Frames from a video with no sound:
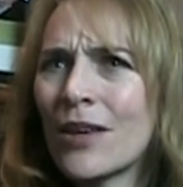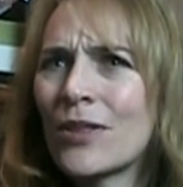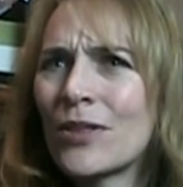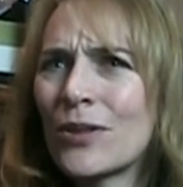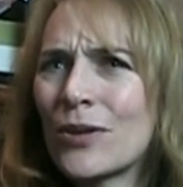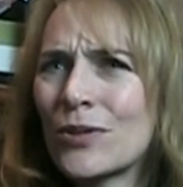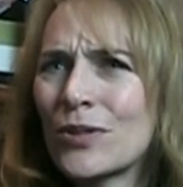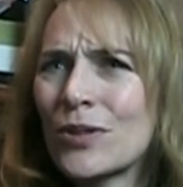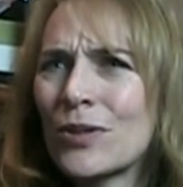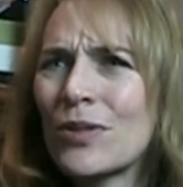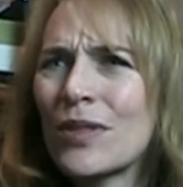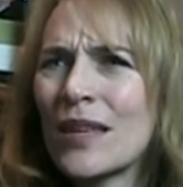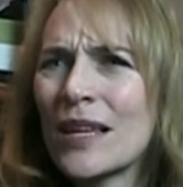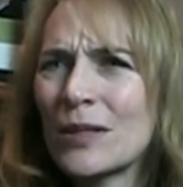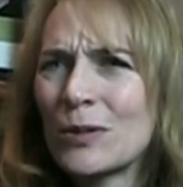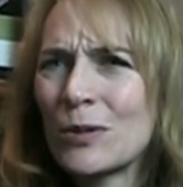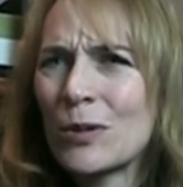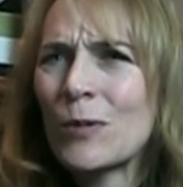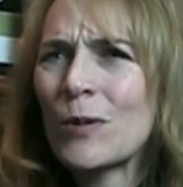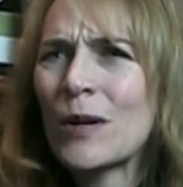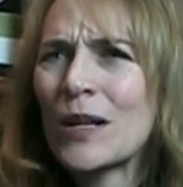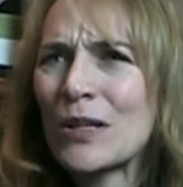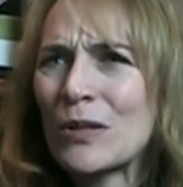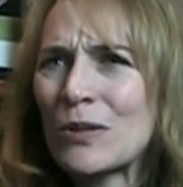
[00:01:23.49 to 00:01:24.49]
Those are things
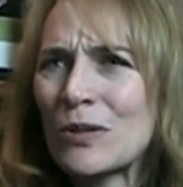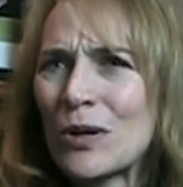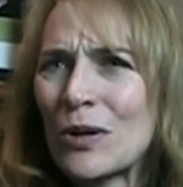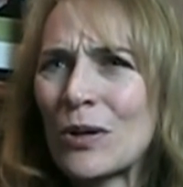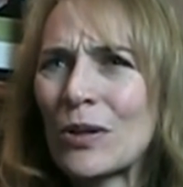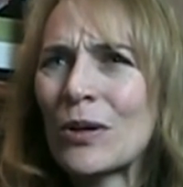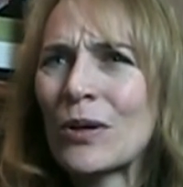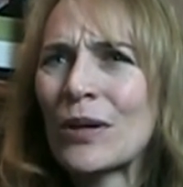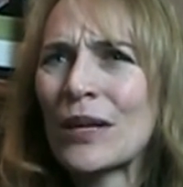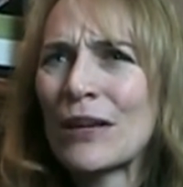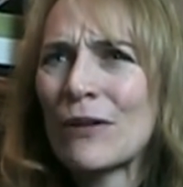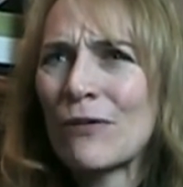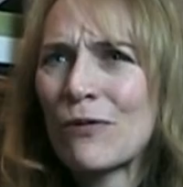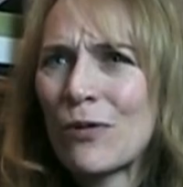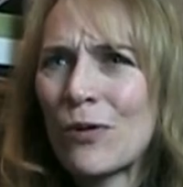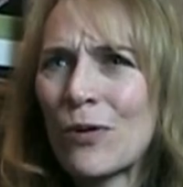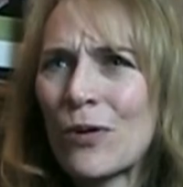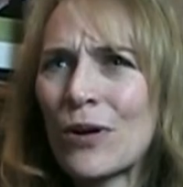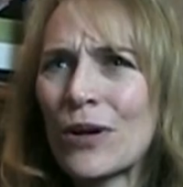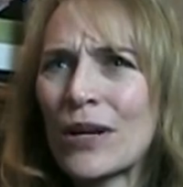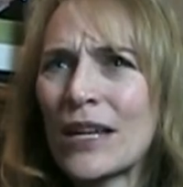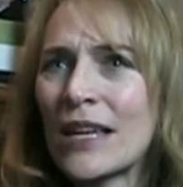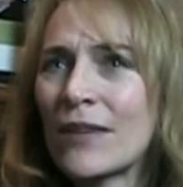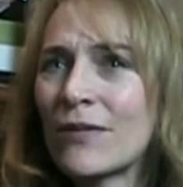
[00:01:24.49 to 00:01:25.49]
we want to start looking
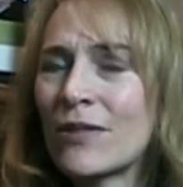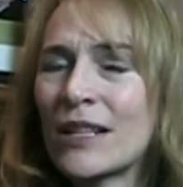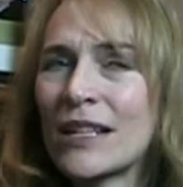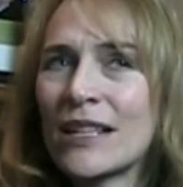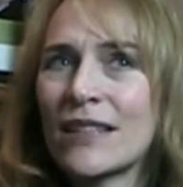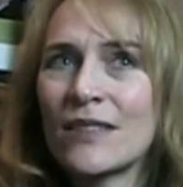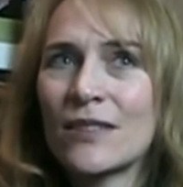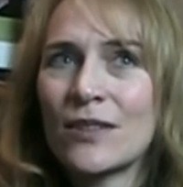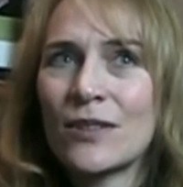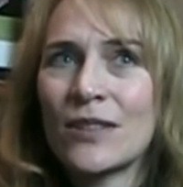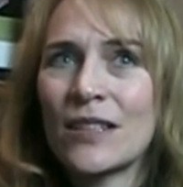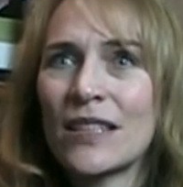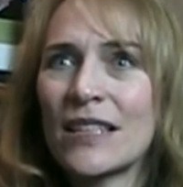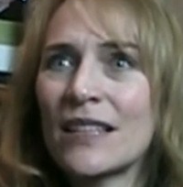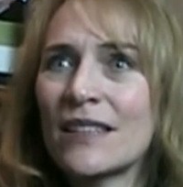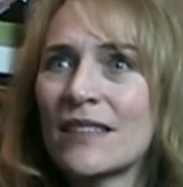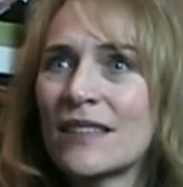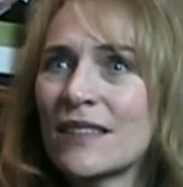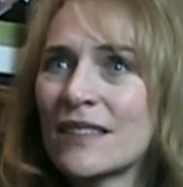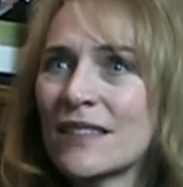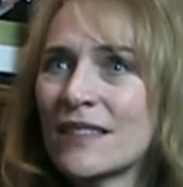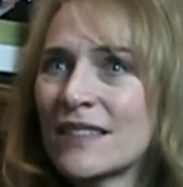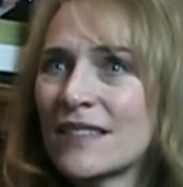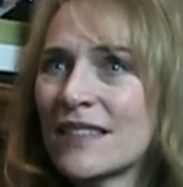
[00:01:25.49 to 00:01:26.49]
for even as early
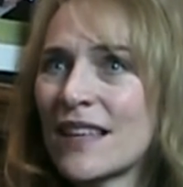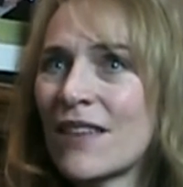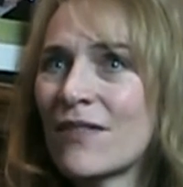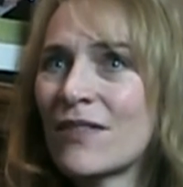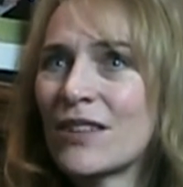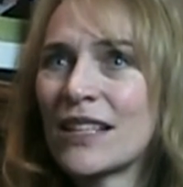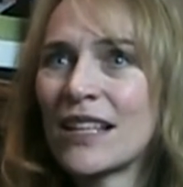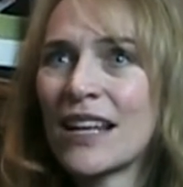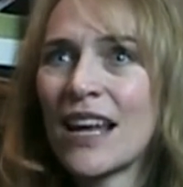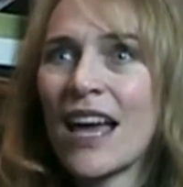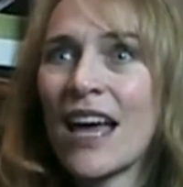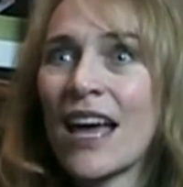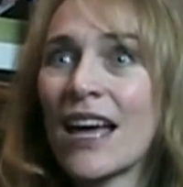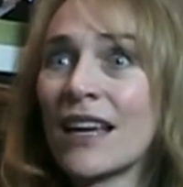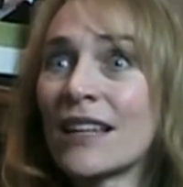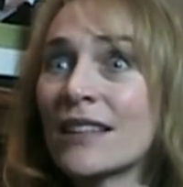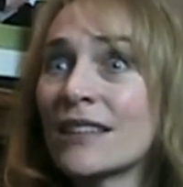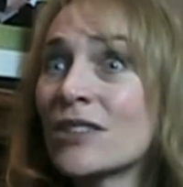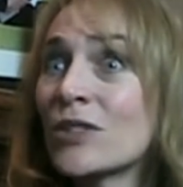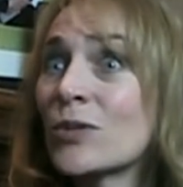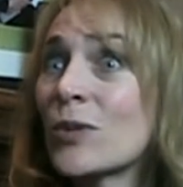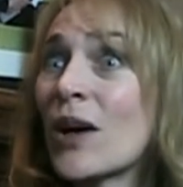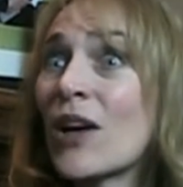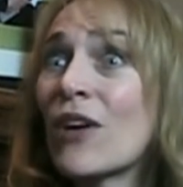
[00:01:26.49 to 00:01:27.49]
as 7,
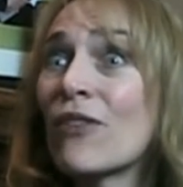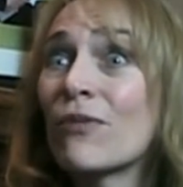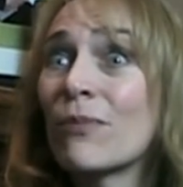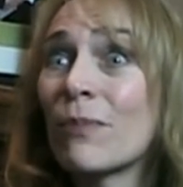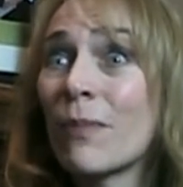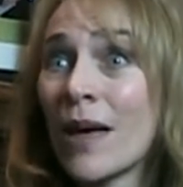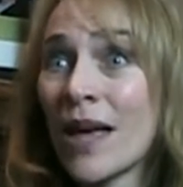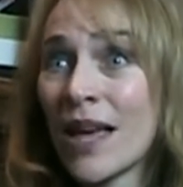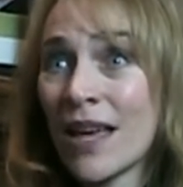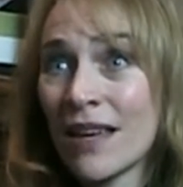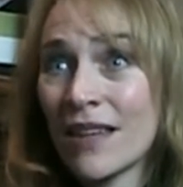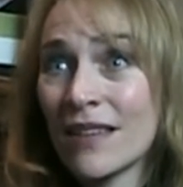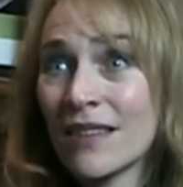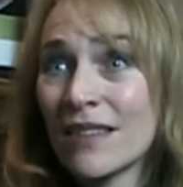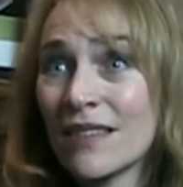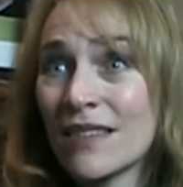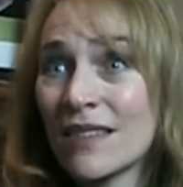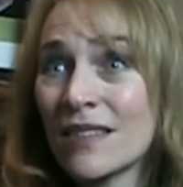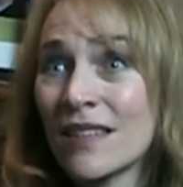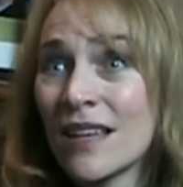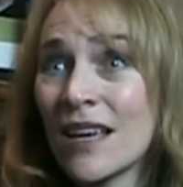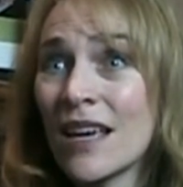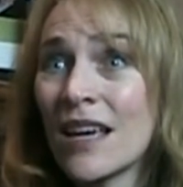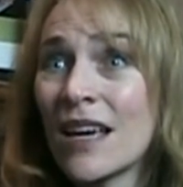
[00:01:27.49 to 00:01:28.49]
9, 12
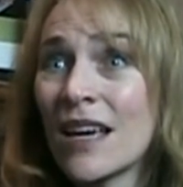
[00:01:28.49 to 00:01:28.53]
months.